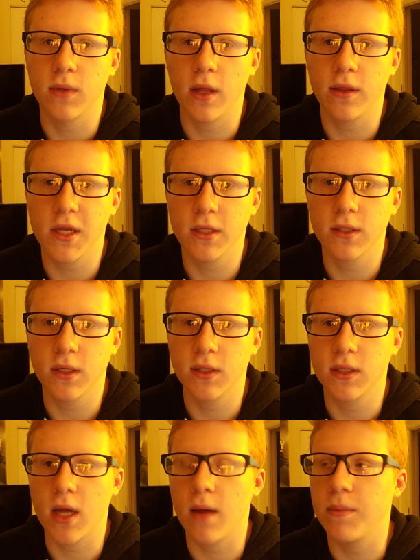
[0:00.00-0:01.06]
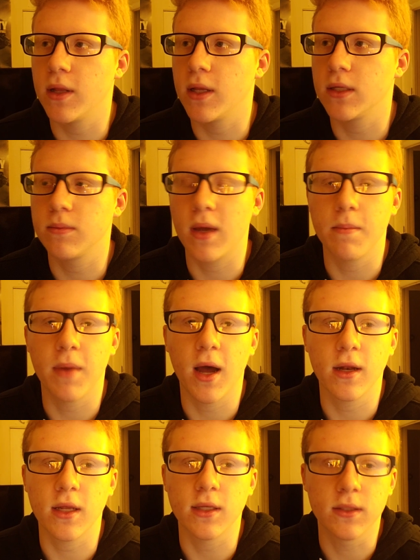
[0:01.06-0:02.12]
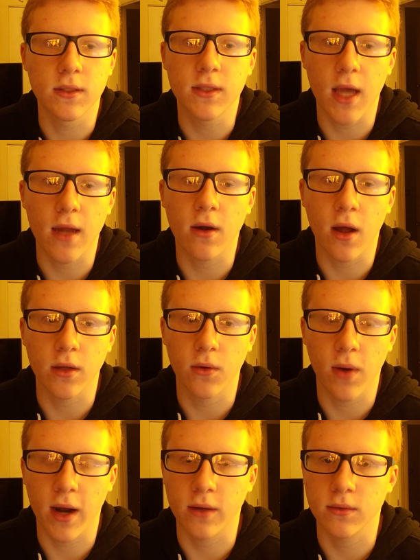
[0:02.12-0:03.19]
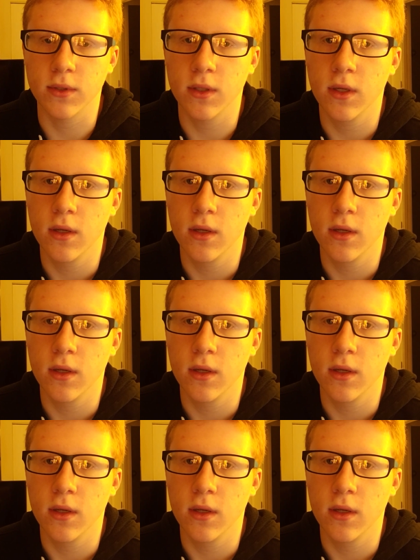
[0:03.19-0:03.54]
Nothing is going to stop me unless my body is dead on the ground.